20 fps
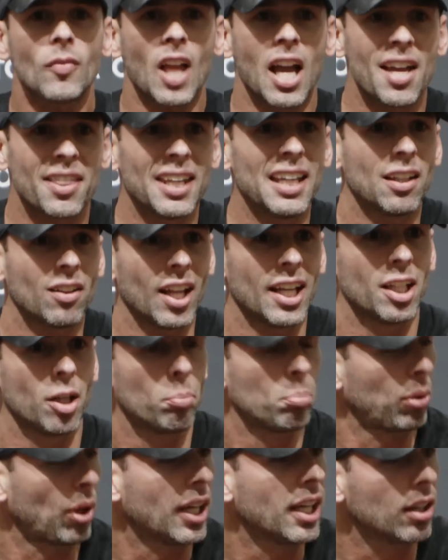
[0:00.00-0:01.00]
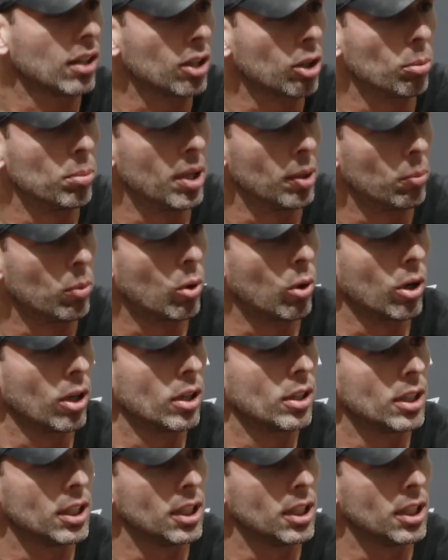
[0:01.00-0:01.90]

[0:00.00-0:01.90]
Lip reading: I think letting them play a little bit more,